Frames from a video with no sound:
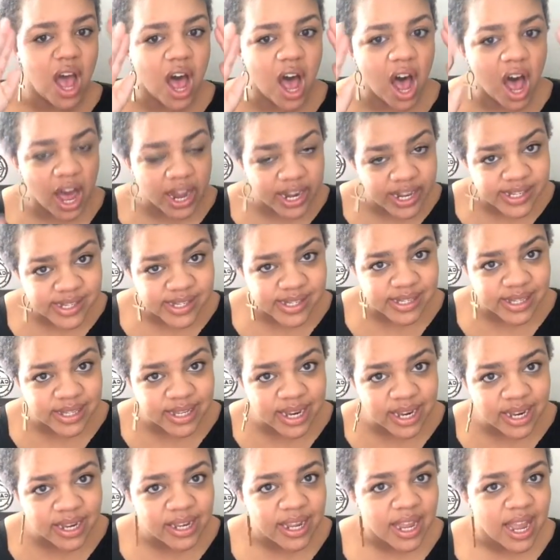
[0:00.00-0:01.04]

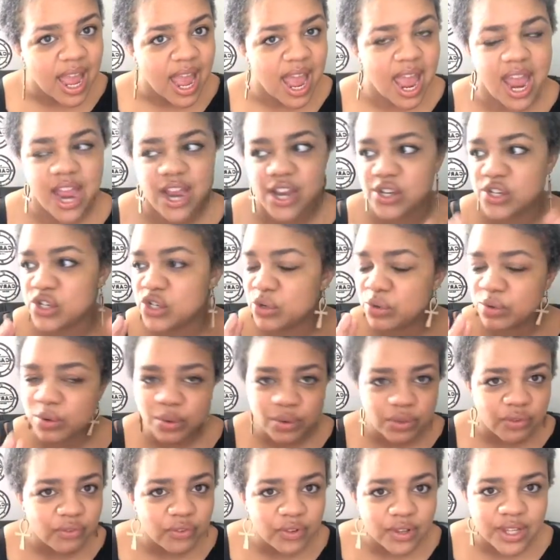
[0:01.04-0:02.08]
honestly and
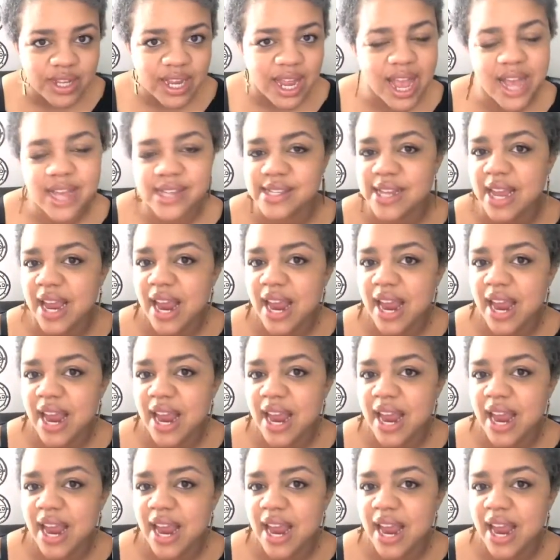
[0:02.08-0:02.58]
truthfully as a